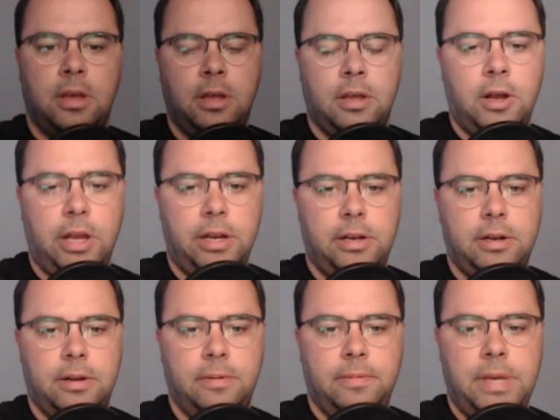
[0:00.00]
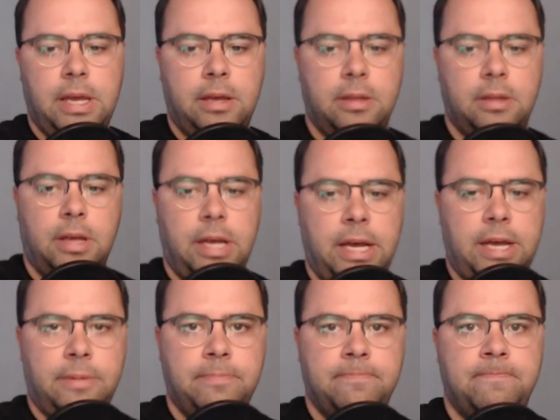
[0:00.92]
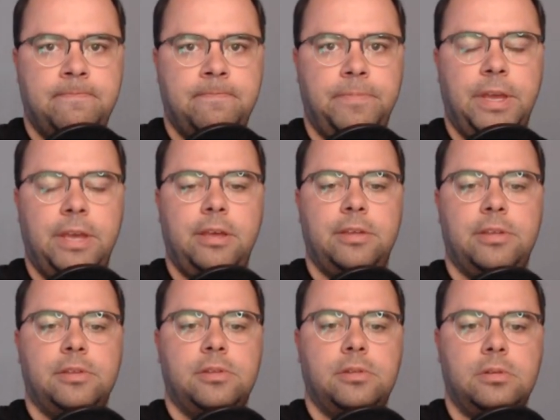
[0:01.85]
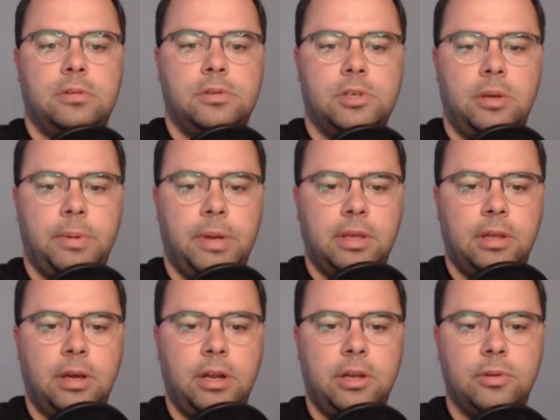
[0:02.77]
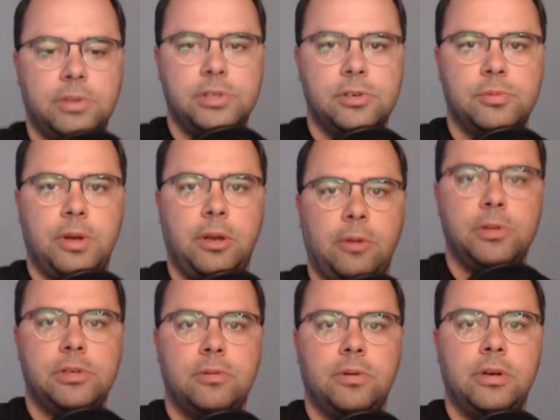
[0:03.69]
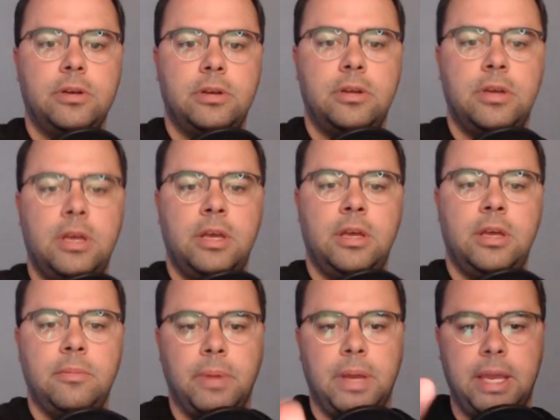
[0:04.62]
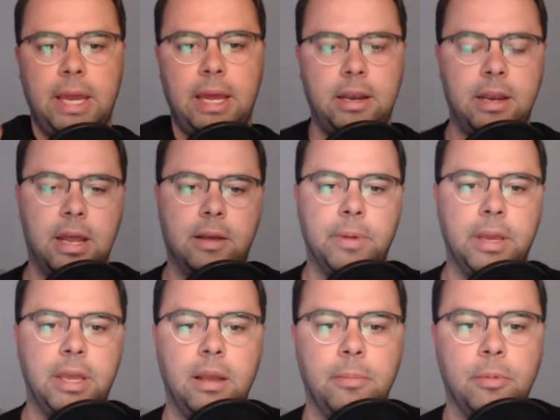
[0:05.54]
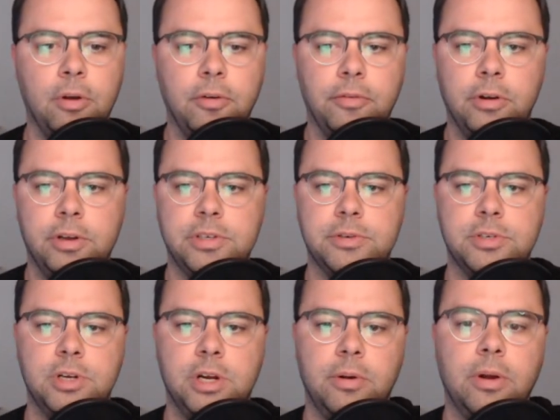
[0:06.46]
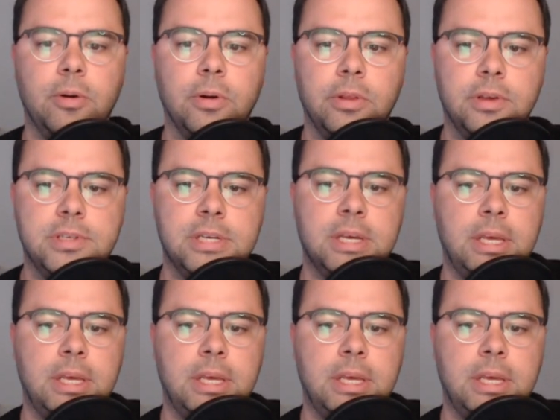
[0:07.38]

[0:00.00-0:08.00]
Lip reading: All right. Yeah. Sorry about that. Audio listeners probably, what's going on? My cat knocked my camera over as I was trying to record this.